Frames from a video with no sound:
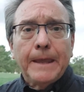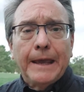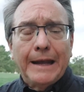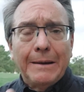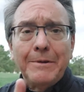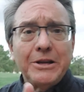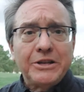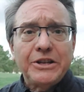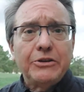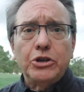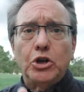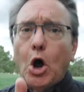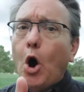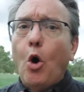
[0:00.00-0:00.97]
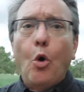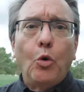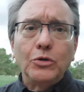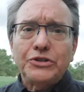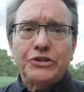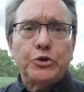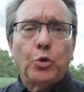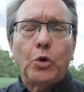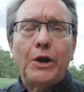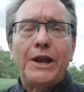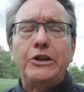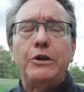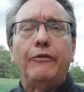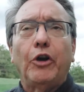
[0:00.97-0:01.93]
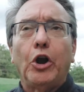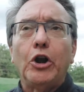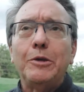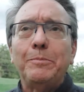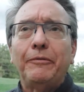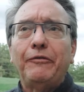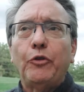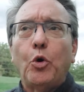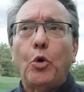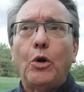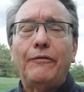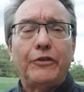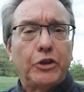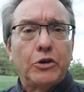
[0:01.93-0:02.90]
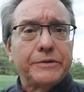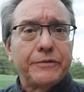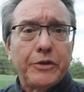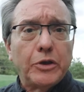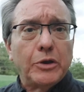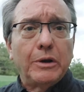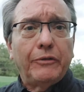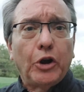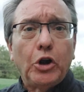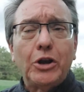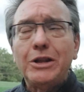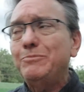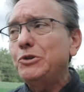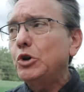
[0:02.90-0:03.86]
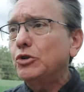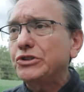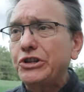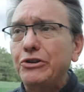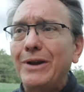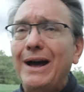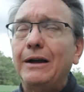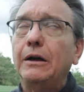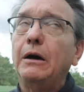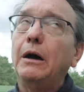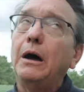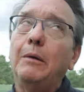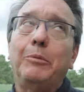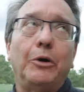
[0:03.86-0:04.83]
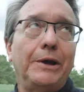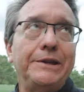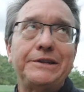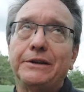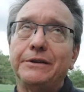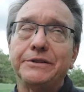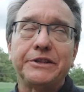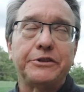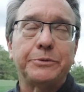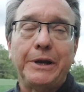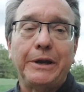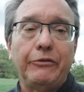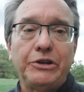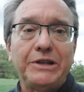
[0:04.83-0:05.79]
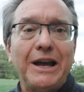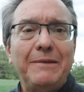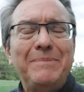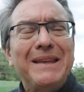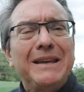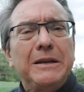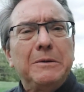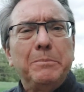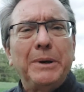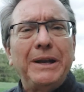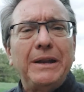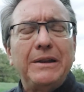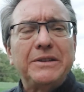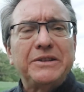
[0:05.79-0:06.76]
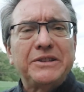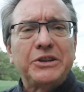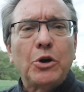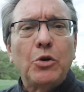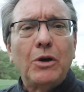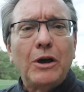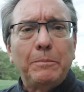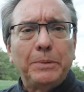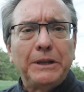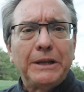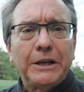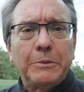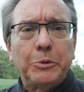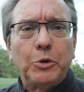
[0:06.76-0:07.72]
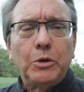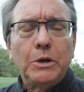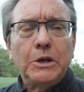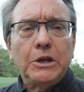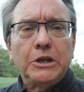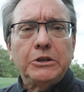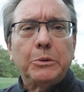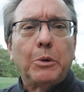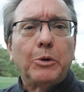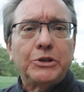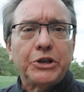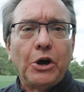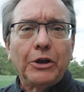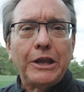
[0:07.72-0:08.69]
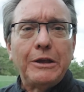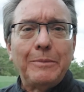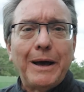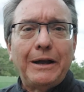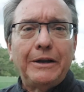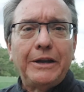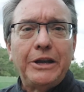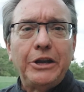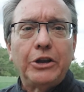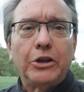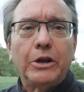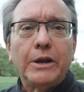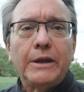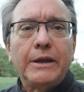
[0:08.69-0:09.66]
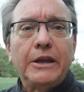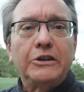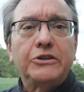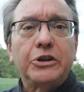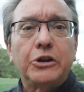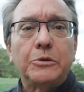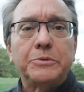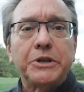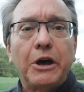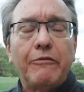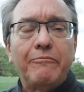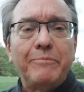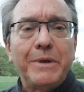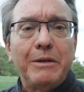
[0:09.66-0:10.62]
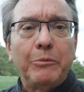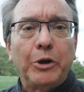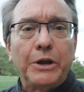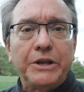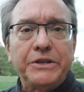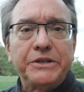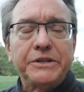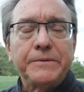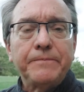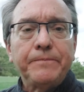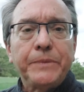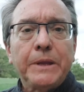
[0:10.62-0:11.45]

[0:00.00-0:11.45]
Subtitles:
And I'm going to tell you an old story, and you've heard it before. For those of you that have heard it, you'll tune out and go, oh boy, he tells this one every time. But it is so applicable to what we're talking about here in terms of memories.